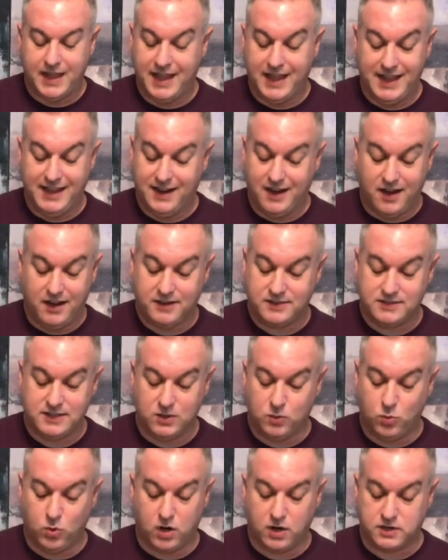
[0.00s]
It honestly
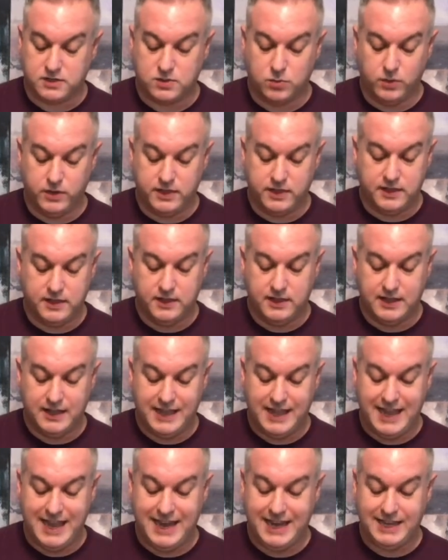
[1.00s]
works with
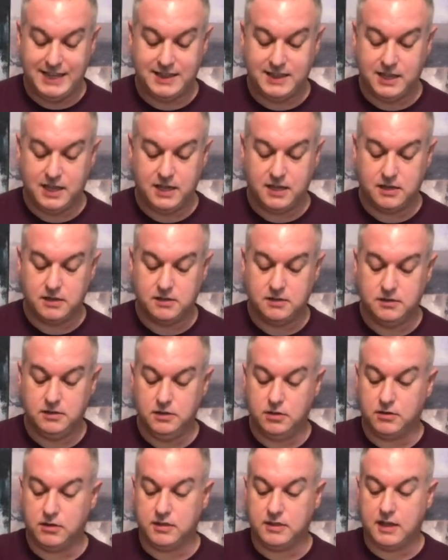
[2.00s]
anything you
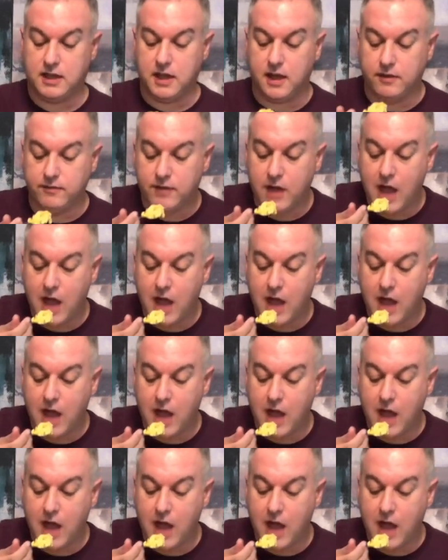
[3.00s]
could think of